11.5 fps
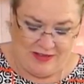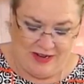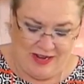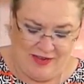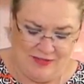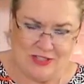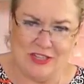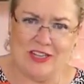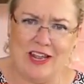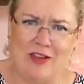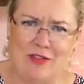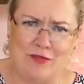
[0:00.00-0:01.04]
I even took it
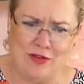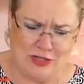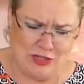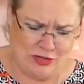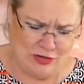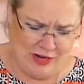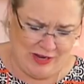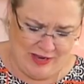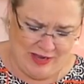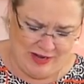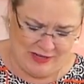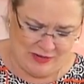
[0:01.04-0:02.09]
out of the fridge to try and
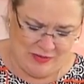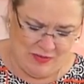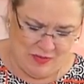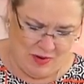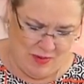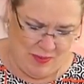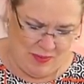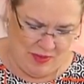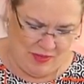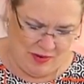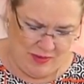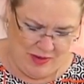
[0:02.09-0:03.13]
get it to warm up a
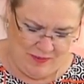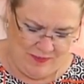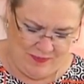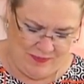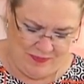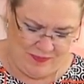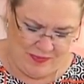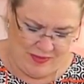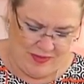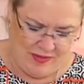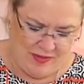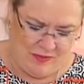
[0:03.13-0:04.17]
little bit.
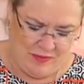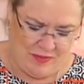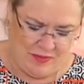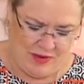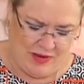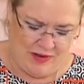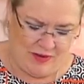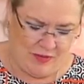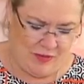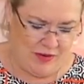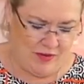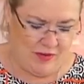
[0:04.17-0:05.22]
But we're getting it
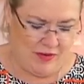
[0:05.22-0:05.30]
going there.